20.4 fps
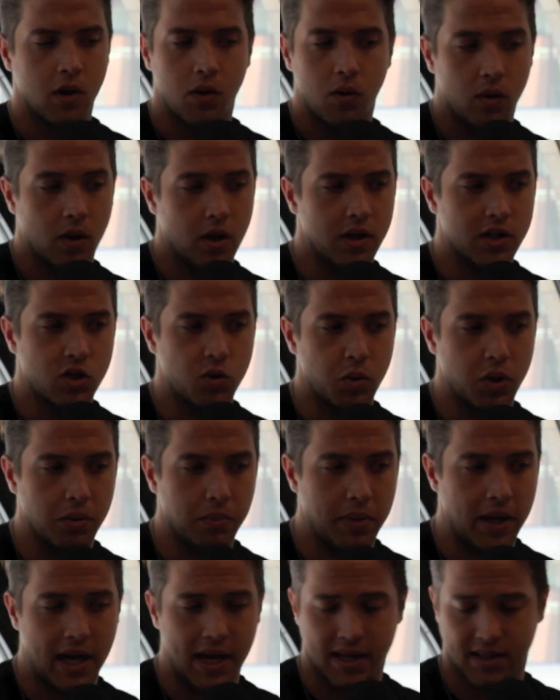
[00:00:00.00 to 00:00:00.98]
Well, it's been a
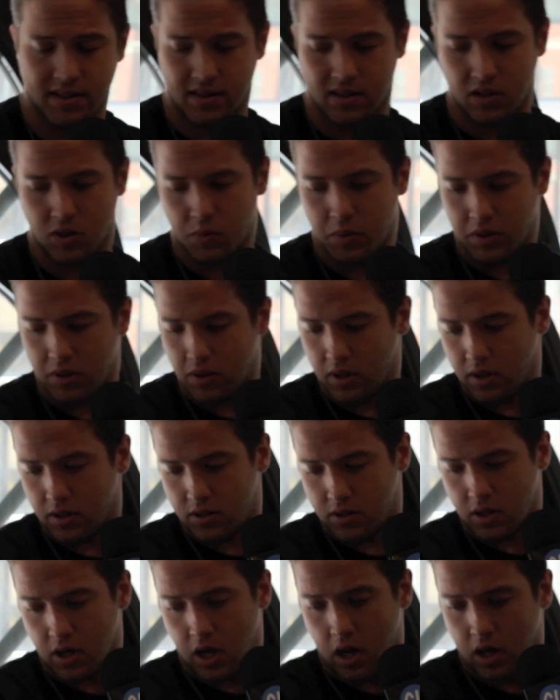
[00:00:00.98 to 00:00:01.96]
blast.
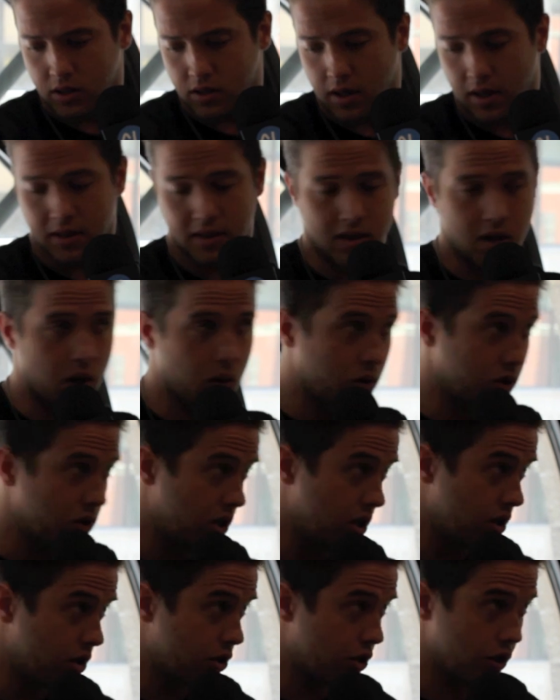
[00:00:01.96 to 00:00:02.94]
It's awesome. I
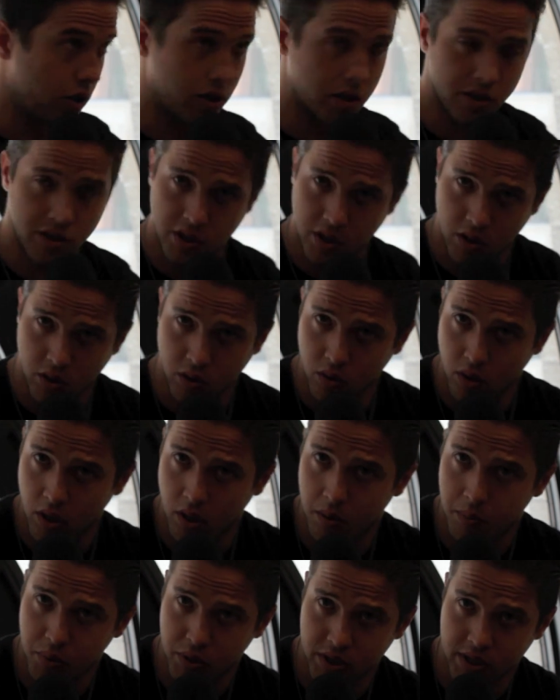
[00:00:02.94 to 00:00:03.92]
was here 2 years
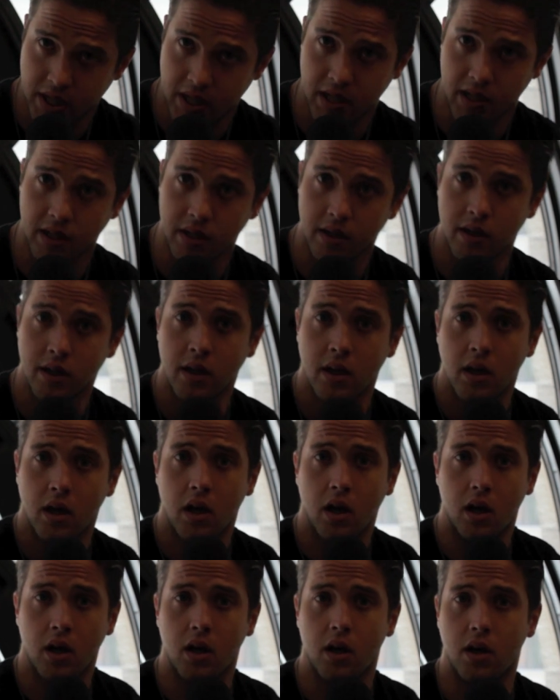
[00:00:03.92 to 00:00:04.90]
ago presenting
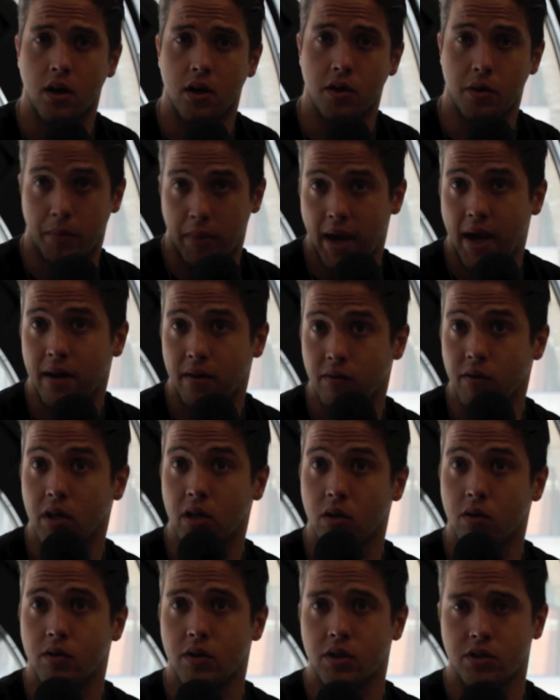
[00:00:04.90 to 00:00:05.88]
the band
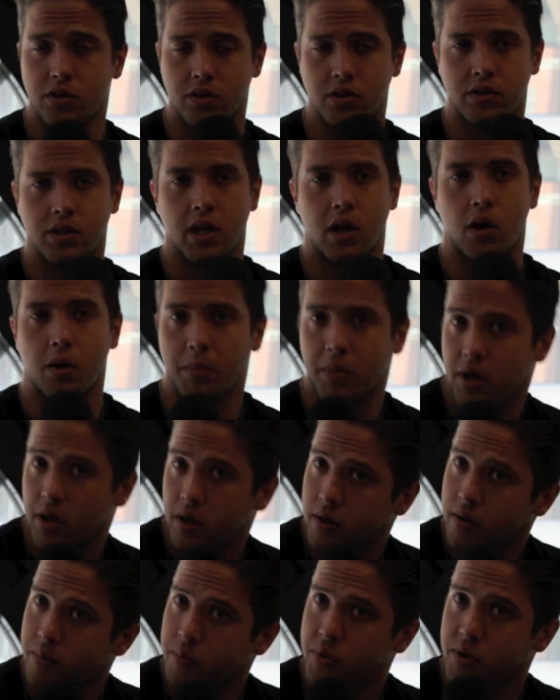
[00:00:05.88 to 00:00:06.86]
Viniloverus. Now I'm
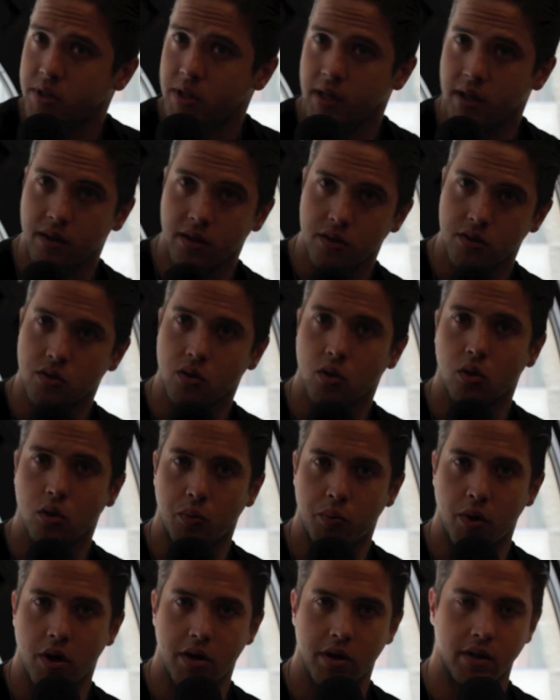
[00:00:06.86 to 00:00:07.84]
here presenting the
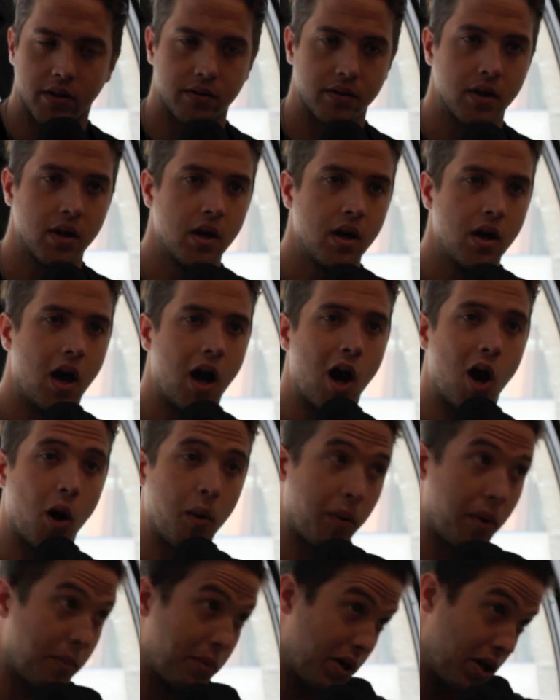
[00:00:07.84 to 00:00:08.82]
solo project. I
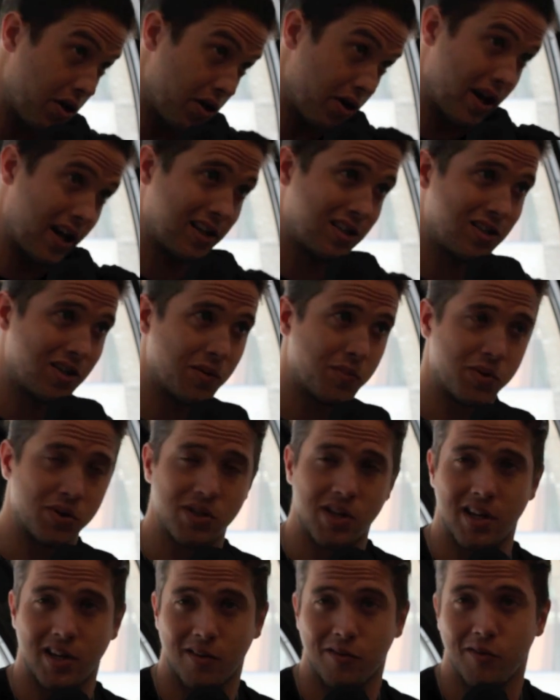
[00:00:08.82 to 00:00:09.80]
hope I'll be here next year
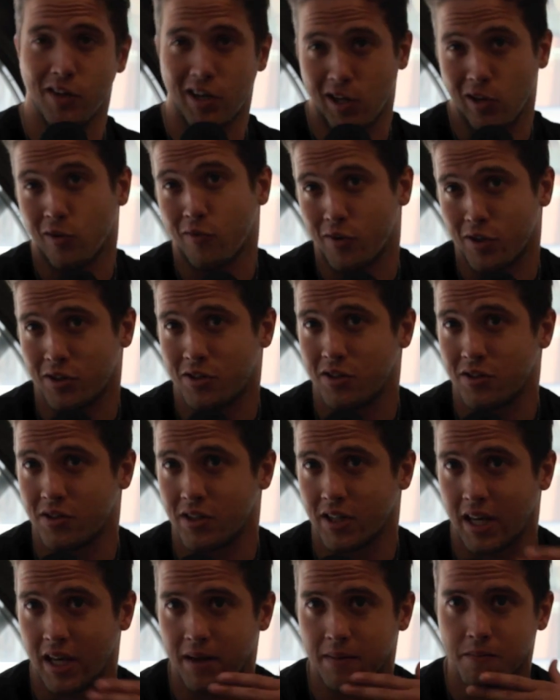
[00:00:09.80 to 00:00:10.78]
presenting
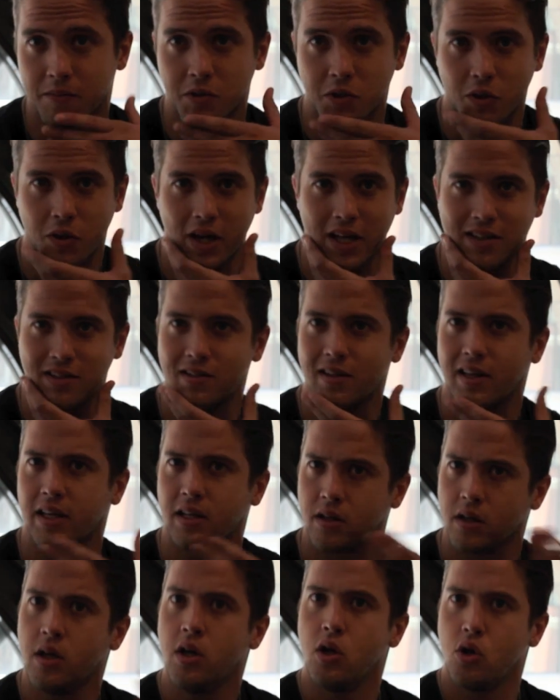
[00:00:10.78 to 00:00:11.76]
Viniloverus again. So that's
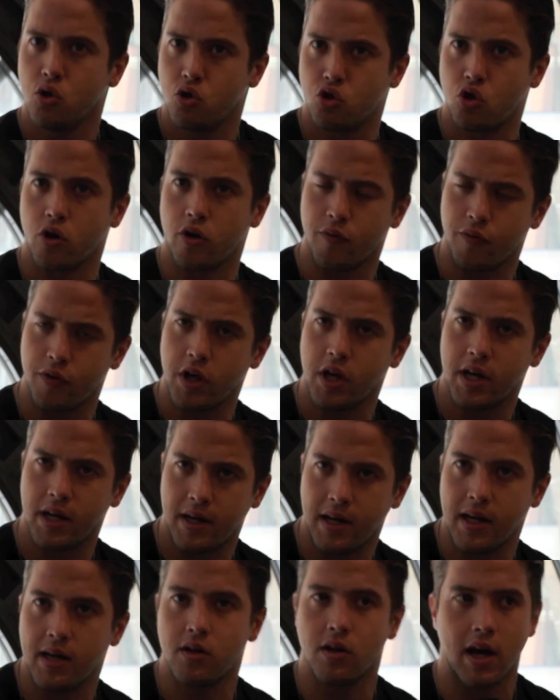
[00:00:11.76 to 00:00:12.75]
like sort of the
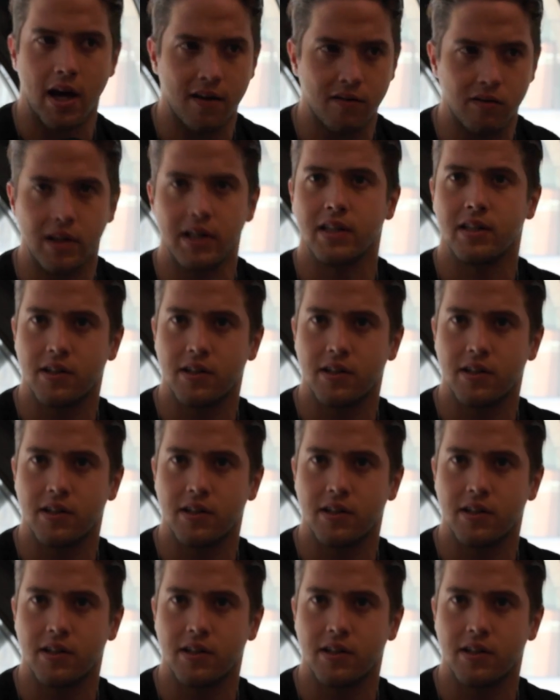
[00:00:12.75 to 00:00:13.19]
idea, to have like